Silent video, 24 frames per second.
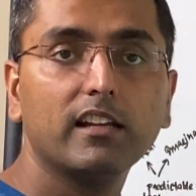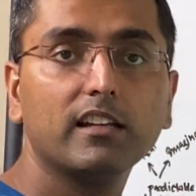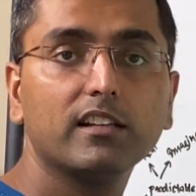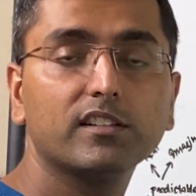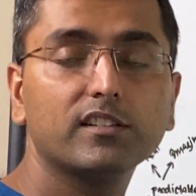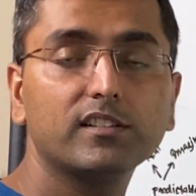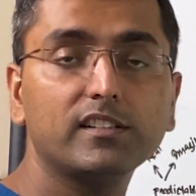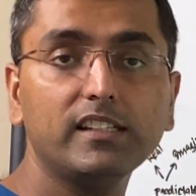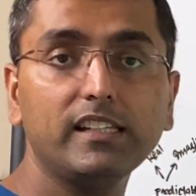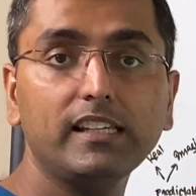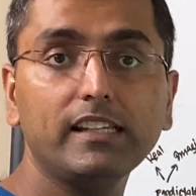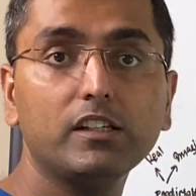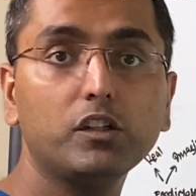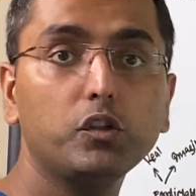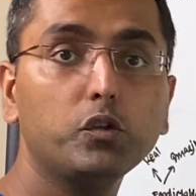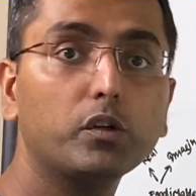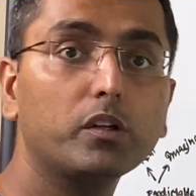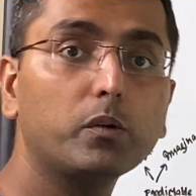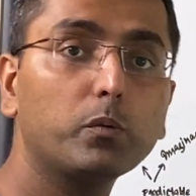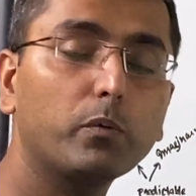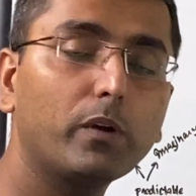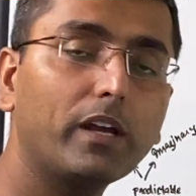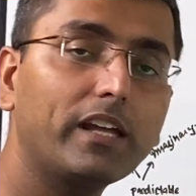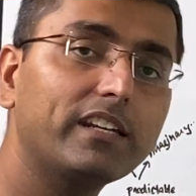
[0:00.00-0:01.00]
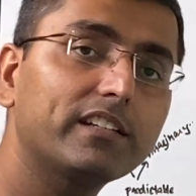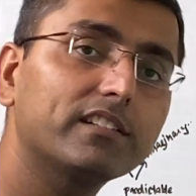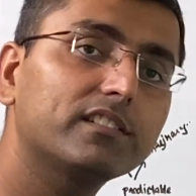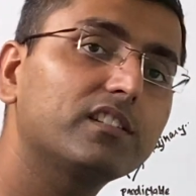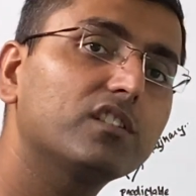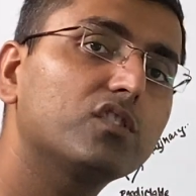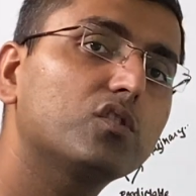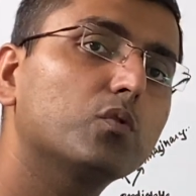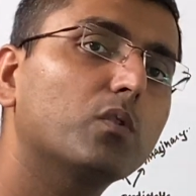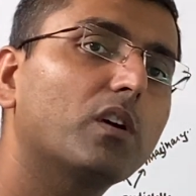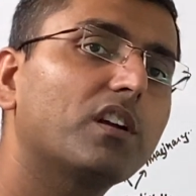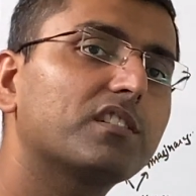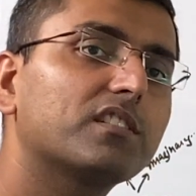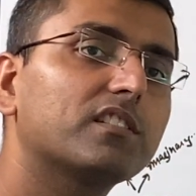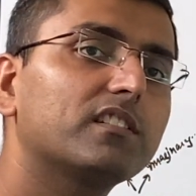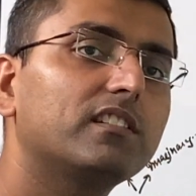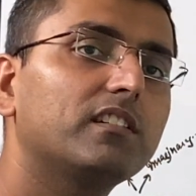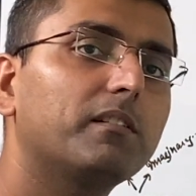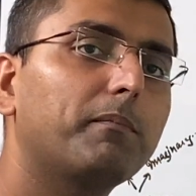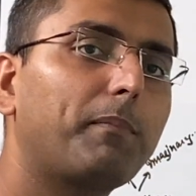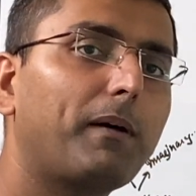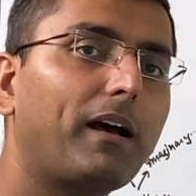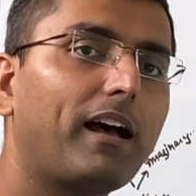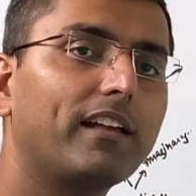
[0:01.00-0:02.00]
See during various situations in
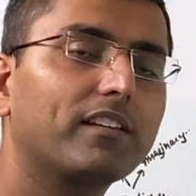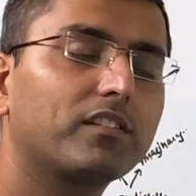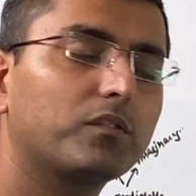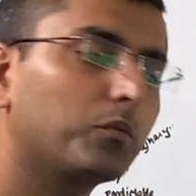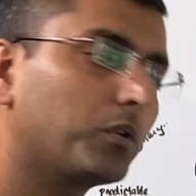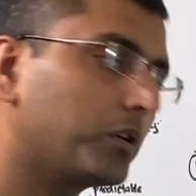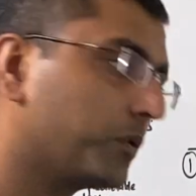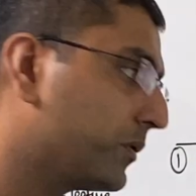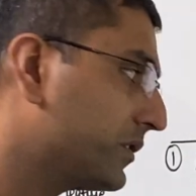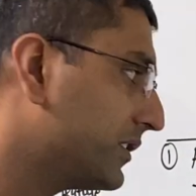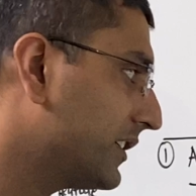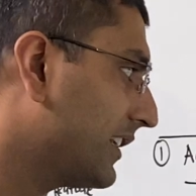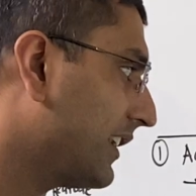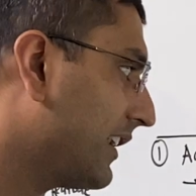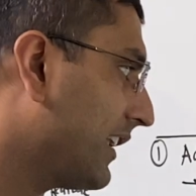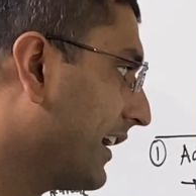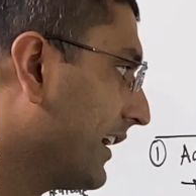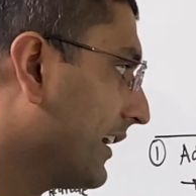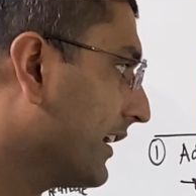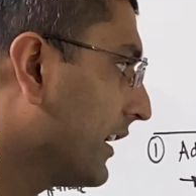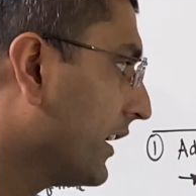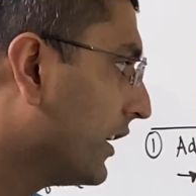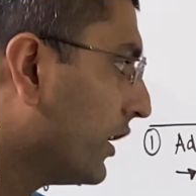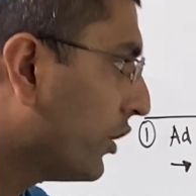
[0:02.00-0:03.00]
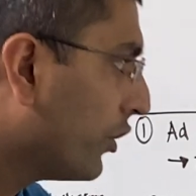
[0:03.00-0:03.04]
the past, what was it like?